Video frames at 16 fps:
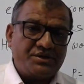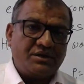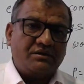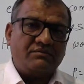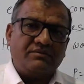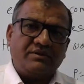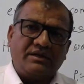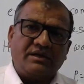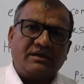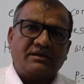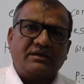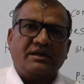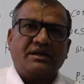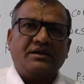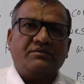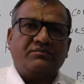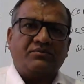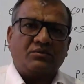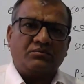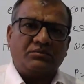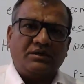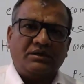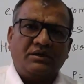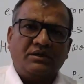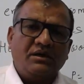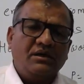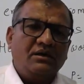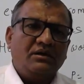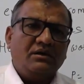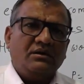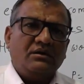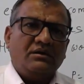We can take from the
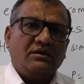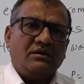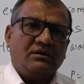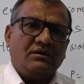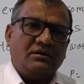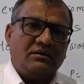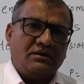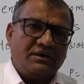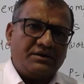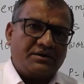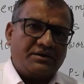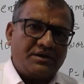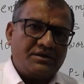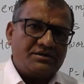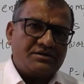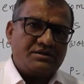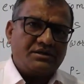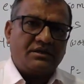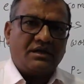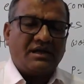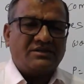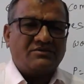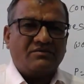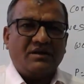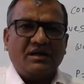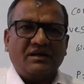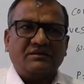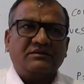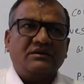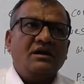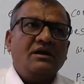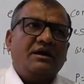literature, as well as
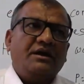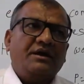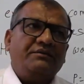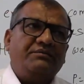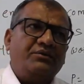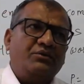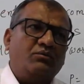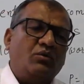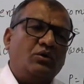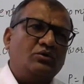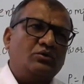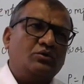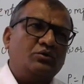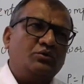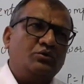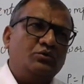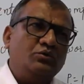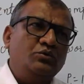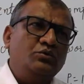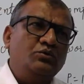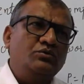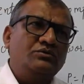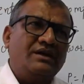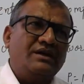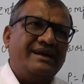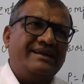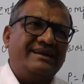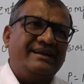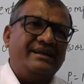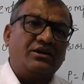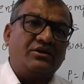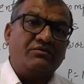if you want to use
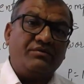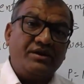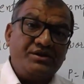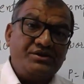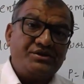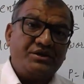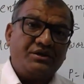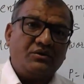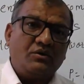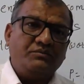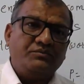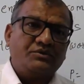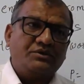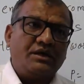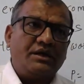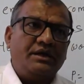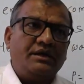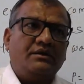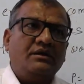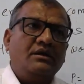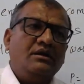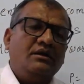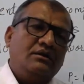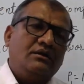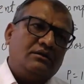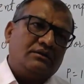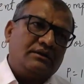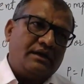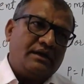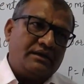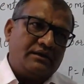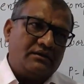any equation of state,
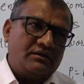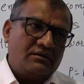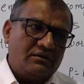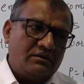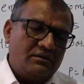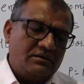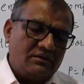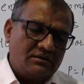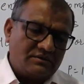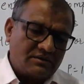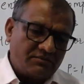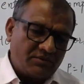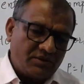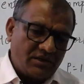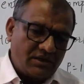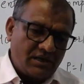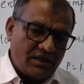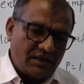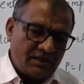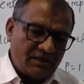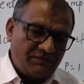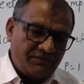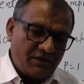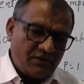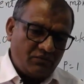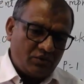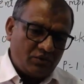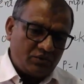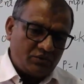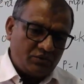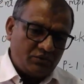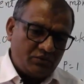then something like if I want
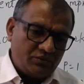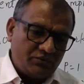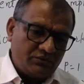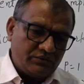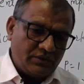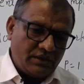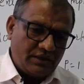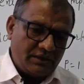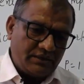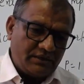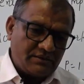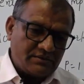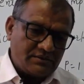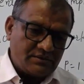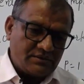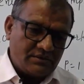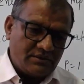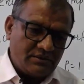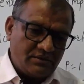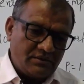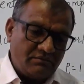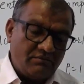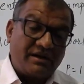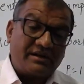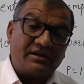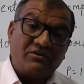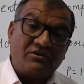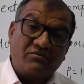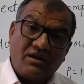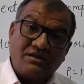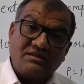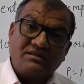to use any van der
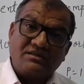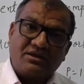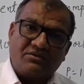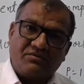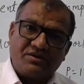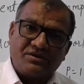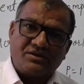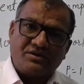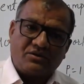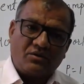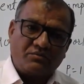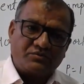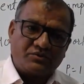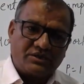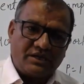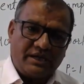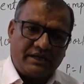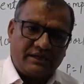Waals equation of state,